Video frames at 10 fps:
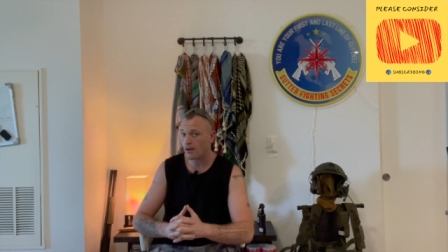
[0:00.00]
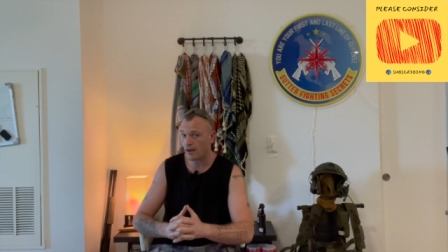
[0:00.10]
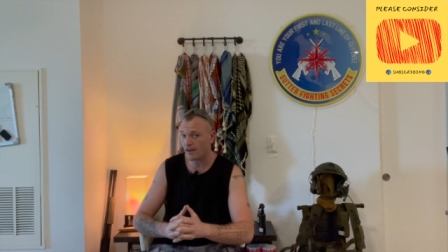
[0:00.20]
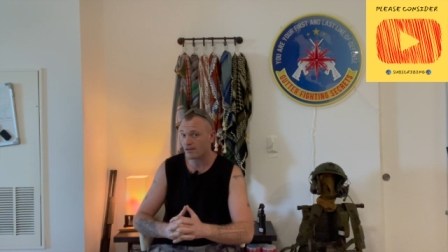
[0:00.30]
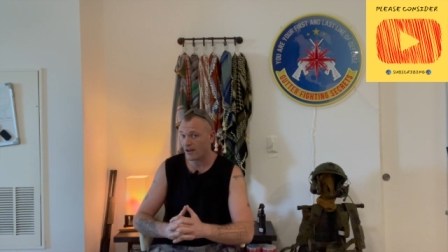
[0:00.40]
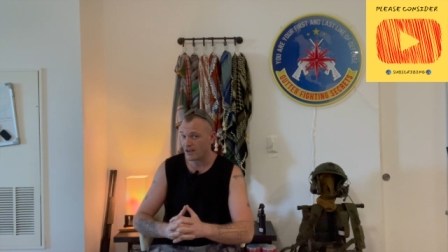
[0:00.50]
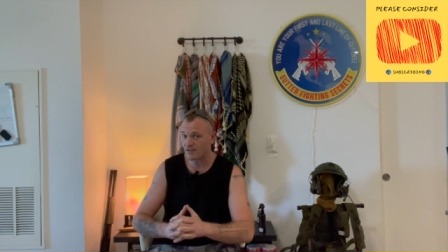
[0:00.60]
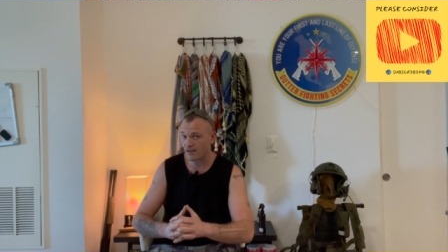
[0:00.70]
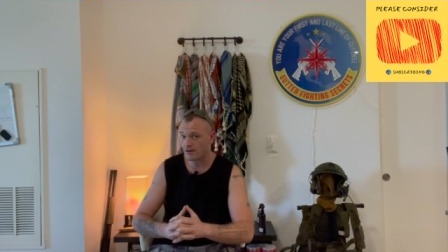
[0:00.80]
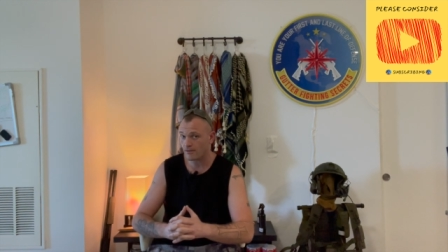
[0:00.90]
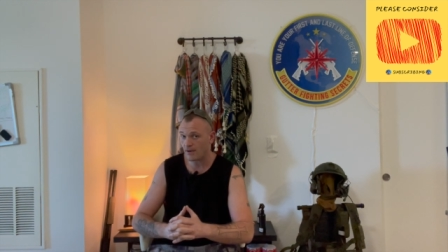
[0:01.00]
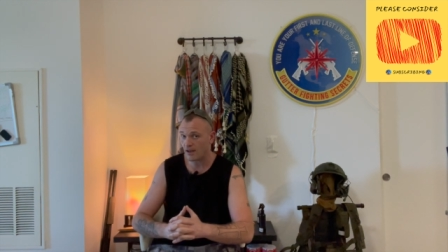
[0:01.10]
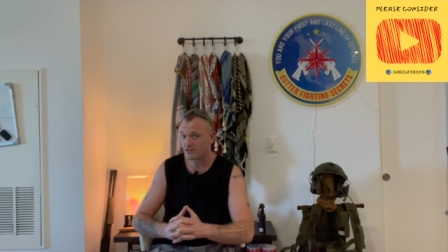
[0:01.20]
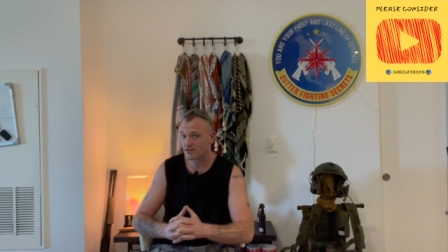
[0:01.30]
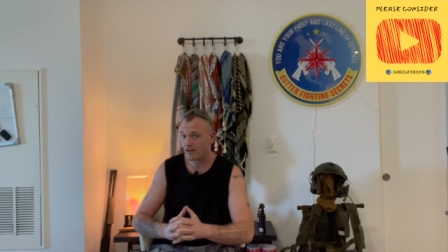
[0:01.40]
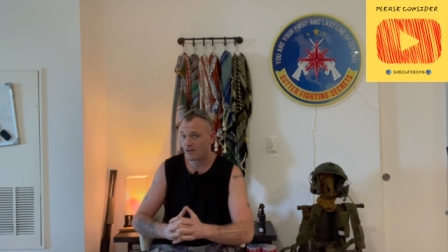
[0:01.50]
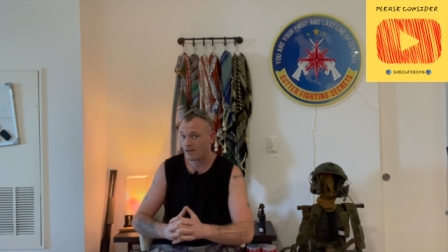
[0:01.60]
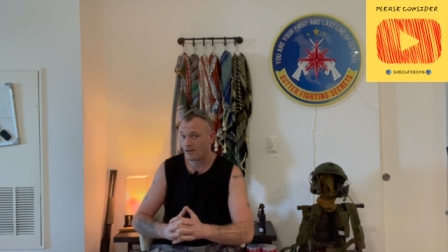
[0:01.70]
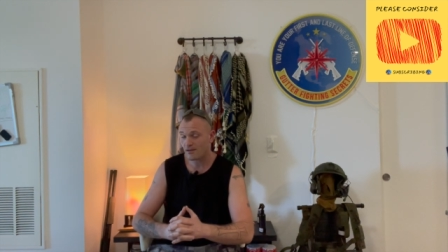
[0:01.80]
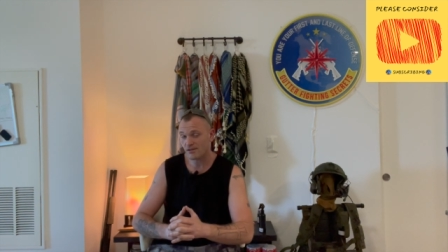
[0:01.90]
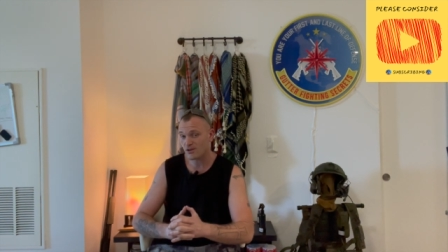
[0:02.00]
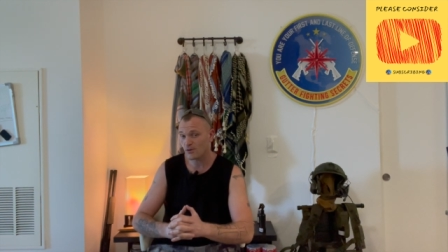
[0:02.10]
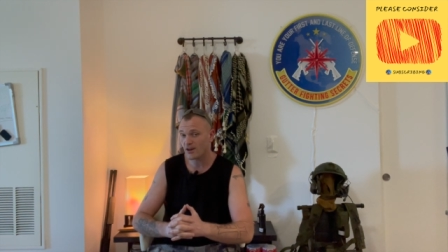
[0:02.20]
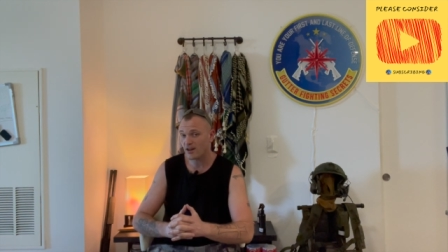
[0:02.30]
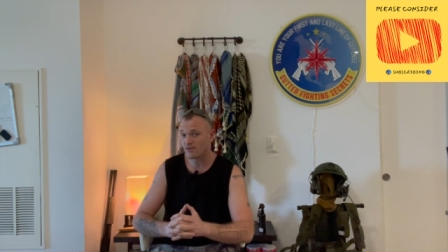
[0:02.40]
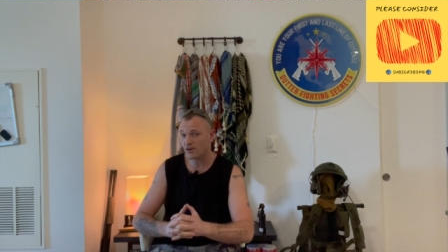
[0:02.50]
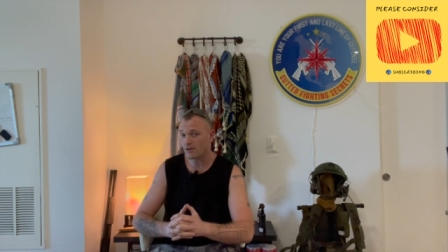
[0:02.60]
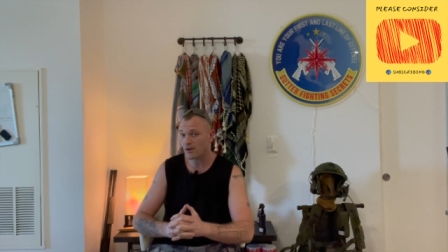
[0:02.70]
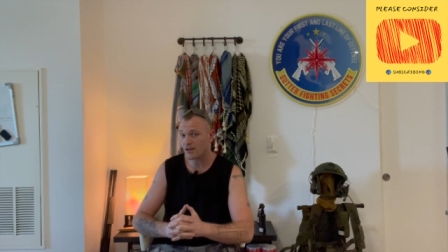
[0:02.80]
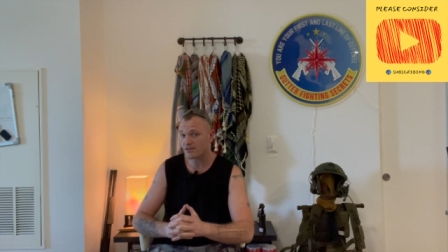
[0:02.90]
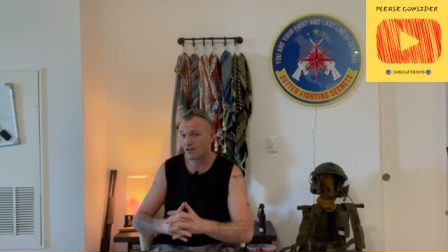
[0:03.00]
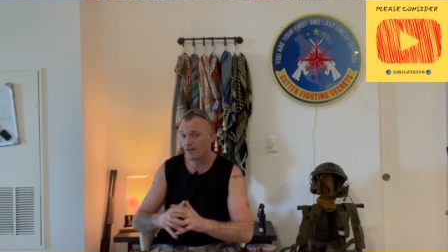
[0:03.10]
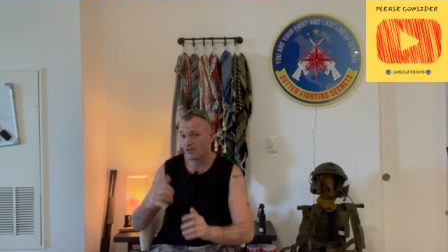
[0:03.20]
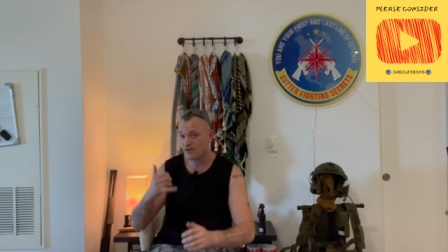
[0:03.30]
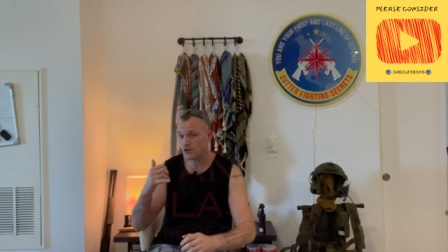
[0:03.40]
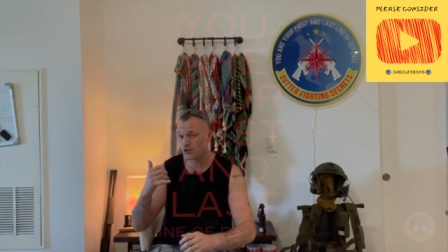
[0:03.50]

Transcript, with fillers: and last line of defense. See you in the next video, guys.